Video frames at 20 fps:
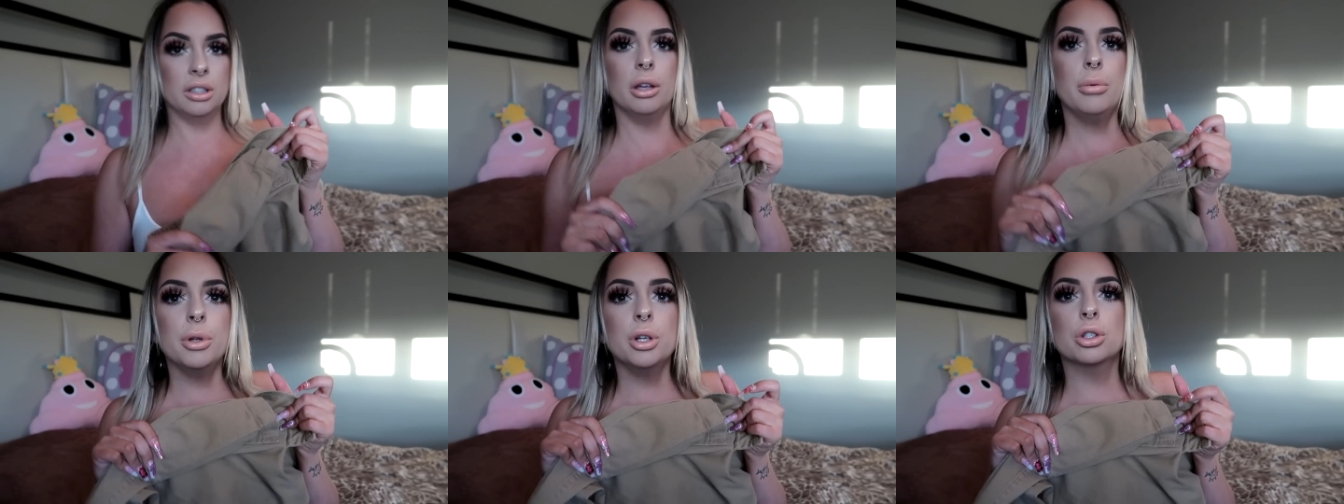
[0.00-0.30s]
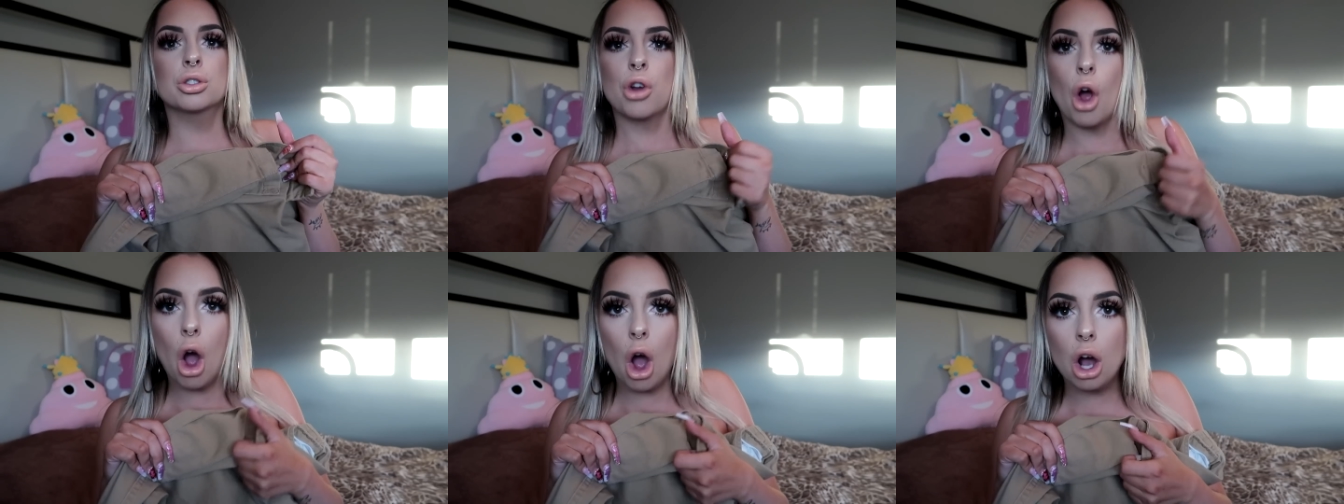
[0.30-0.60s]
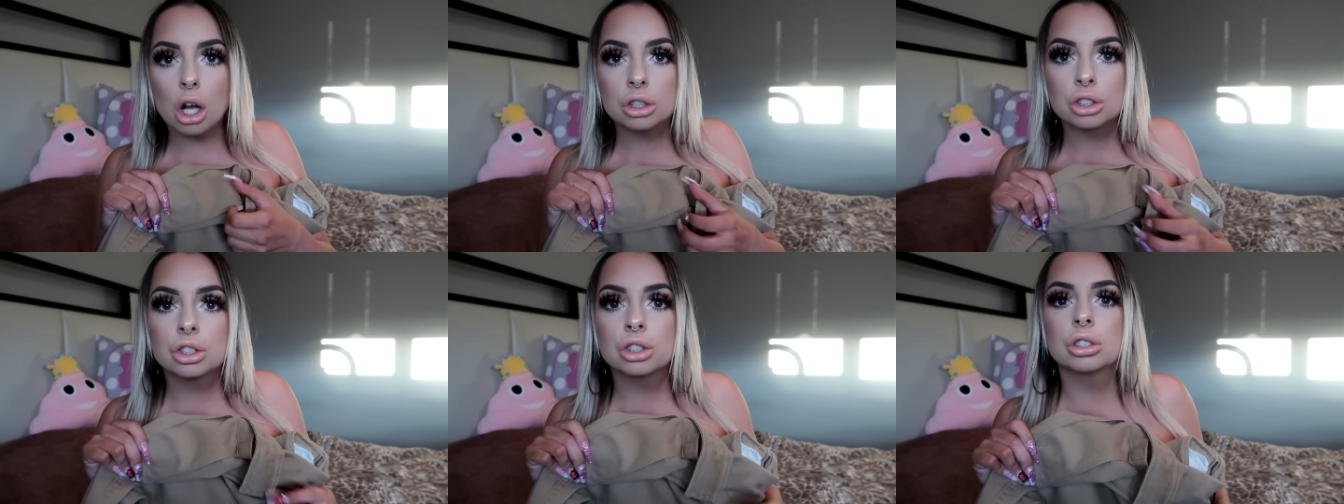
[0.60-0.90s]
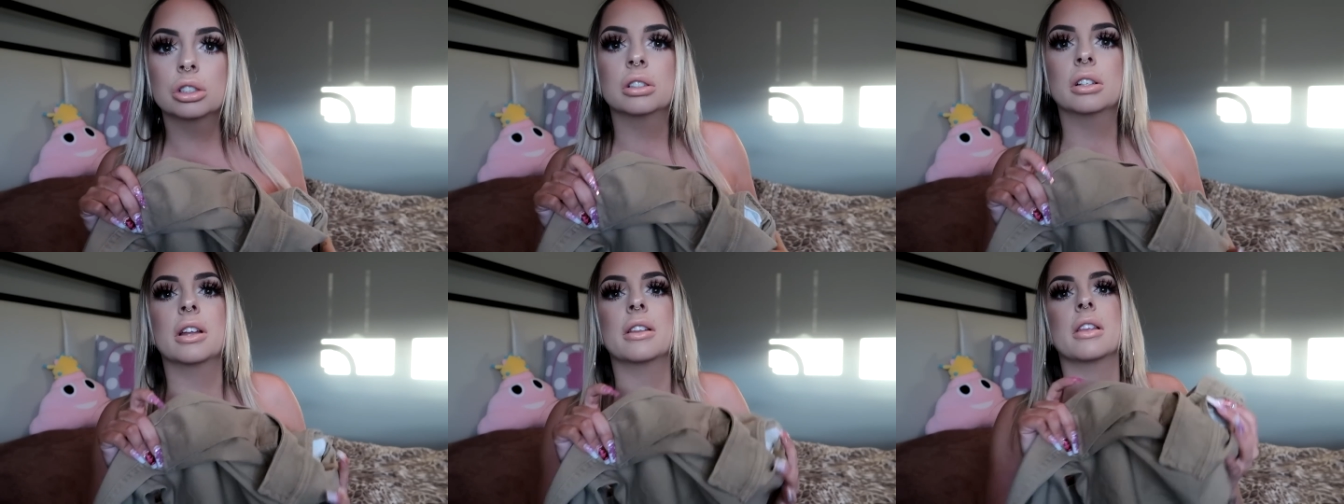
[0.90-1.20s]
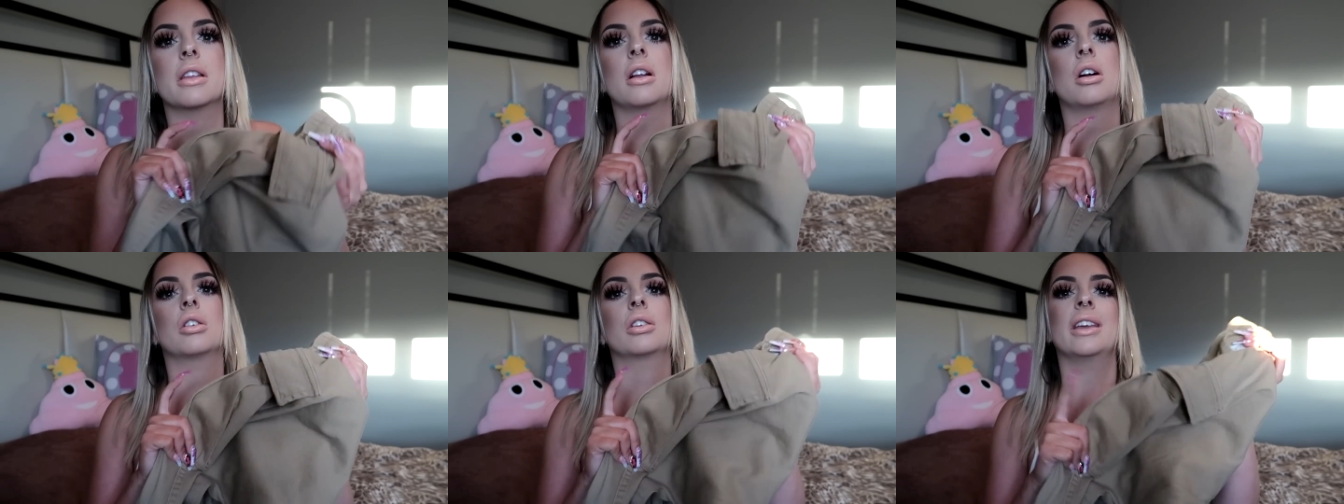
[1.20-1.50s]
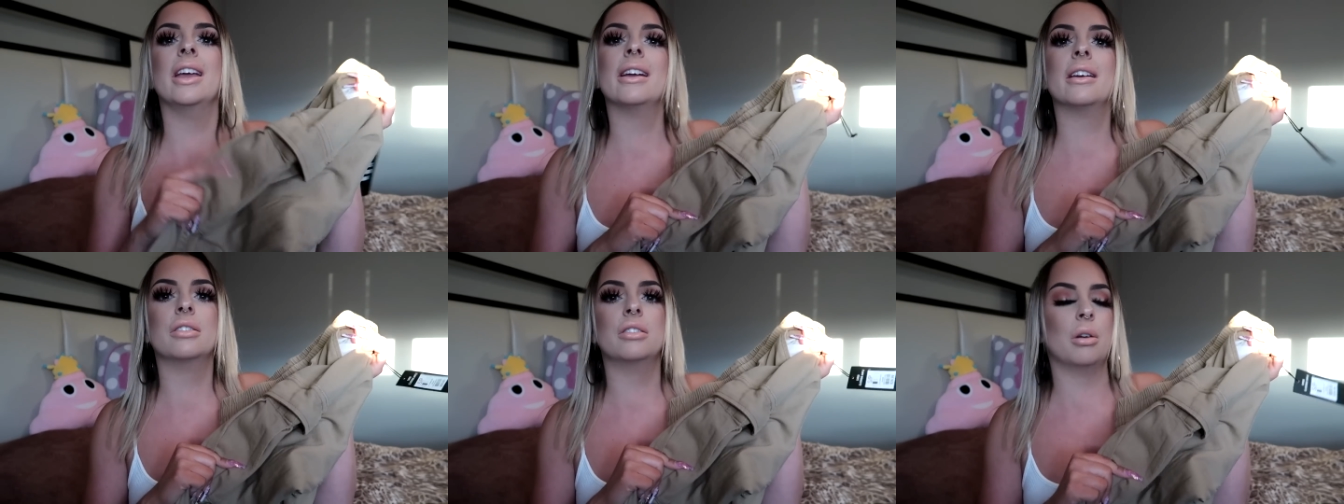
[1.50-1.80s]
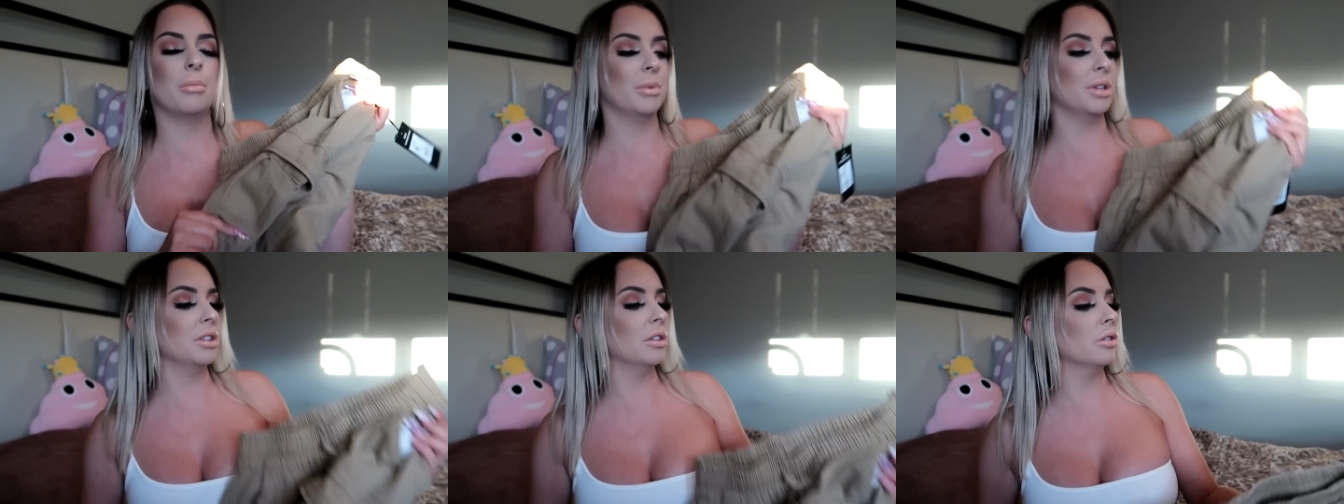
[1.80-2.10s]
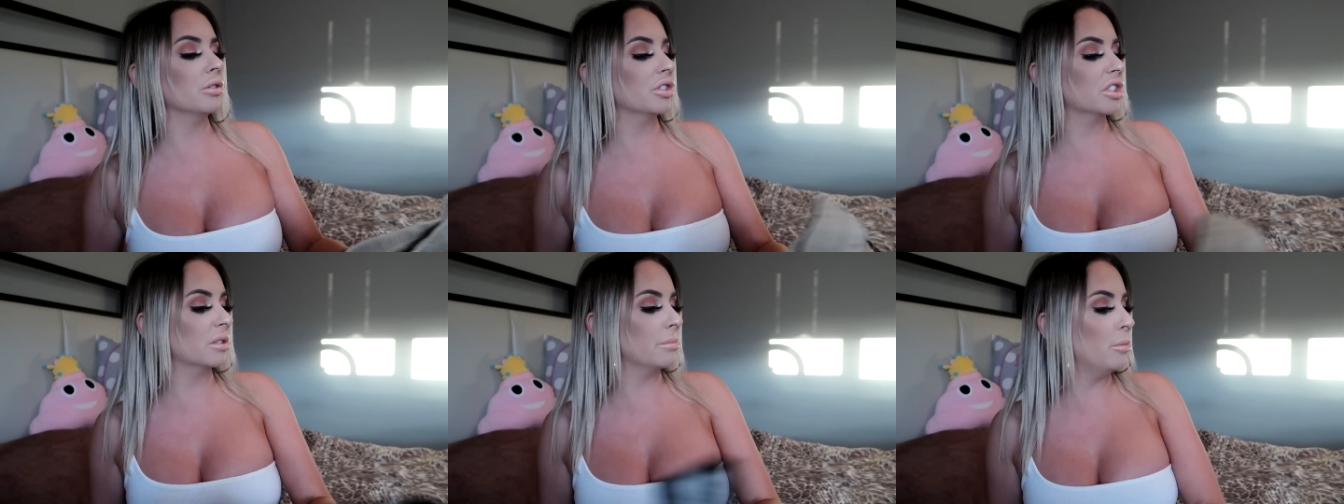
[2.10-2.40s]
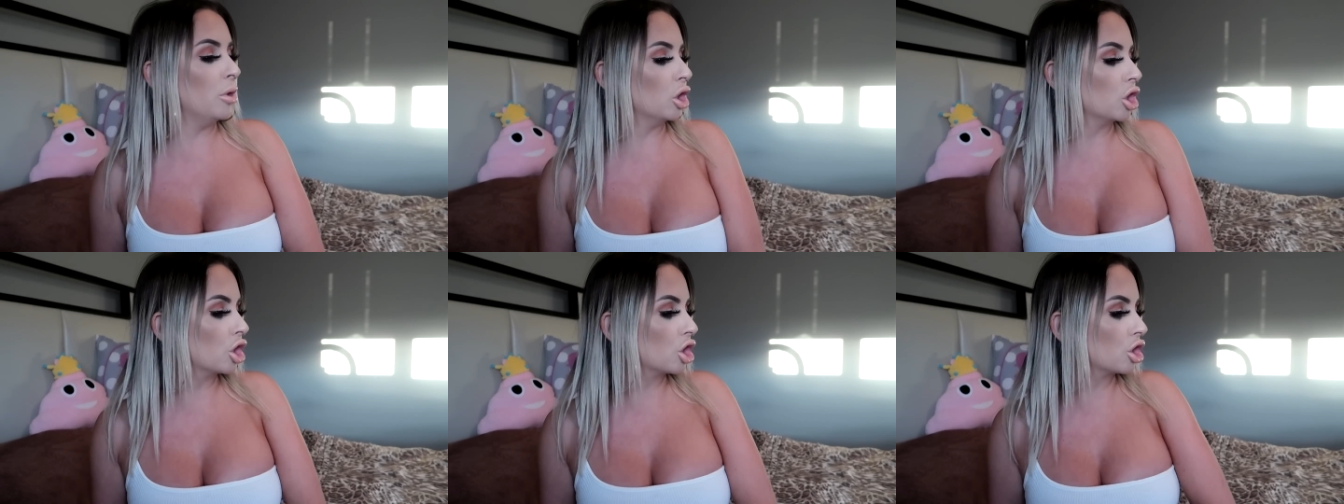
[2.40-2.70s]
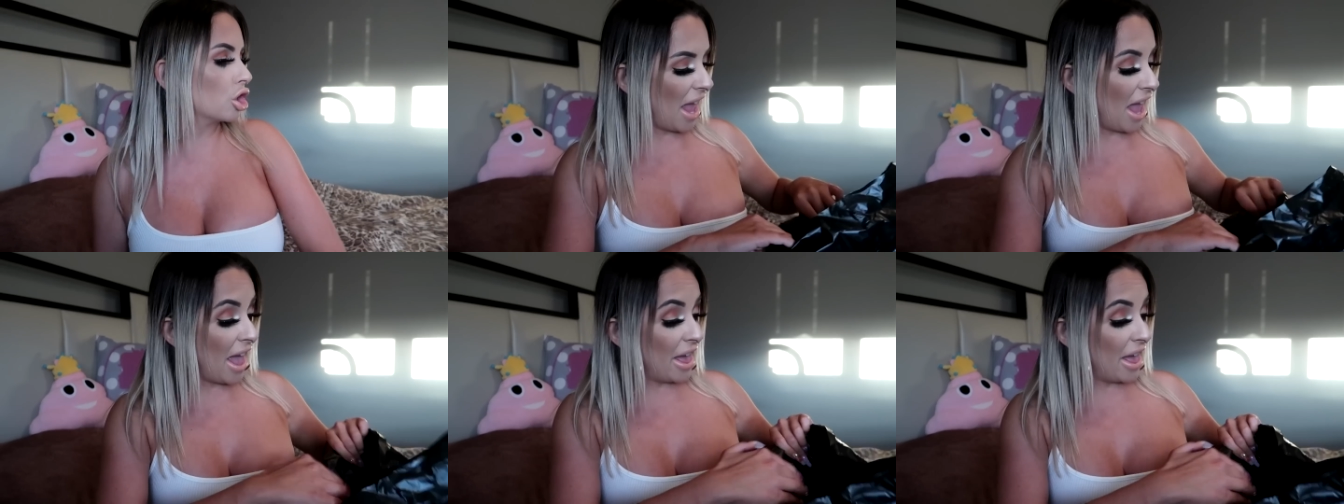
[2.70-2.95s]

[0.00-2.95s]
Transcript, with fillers: Give me your tots. And then I'll kick them and they'll smoosh.